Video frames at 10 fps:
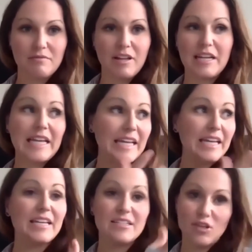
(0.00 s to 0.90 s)

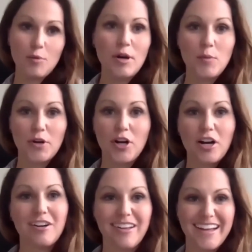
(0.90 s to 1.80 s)
he is our
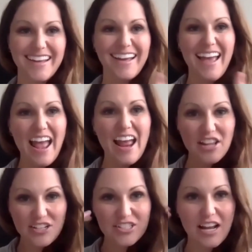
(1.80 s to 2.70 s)
breadwinner, like, and
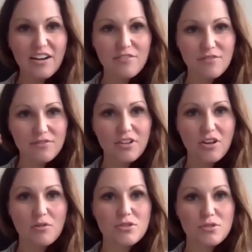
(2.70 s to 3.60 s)
that just kind of
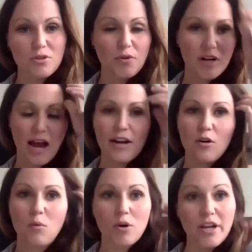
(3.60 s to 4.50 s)
goes through. And I
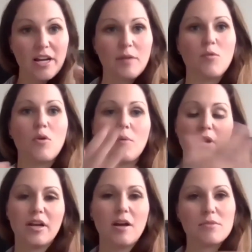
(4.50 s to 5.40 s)
don't work anymore when
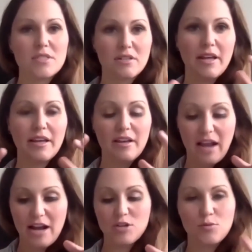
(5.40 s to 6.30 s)
it comes to like an
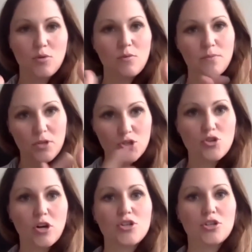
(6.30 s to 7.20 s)
actual
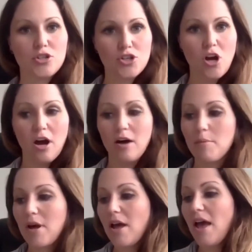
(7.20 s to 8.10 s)
structured job.
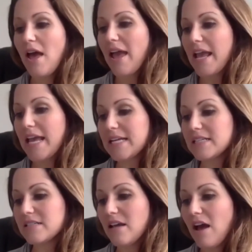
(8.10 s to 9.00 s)

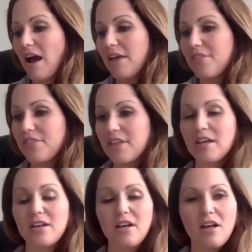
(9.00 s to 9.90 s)
And I think
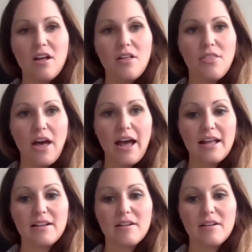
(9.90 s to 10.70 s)
that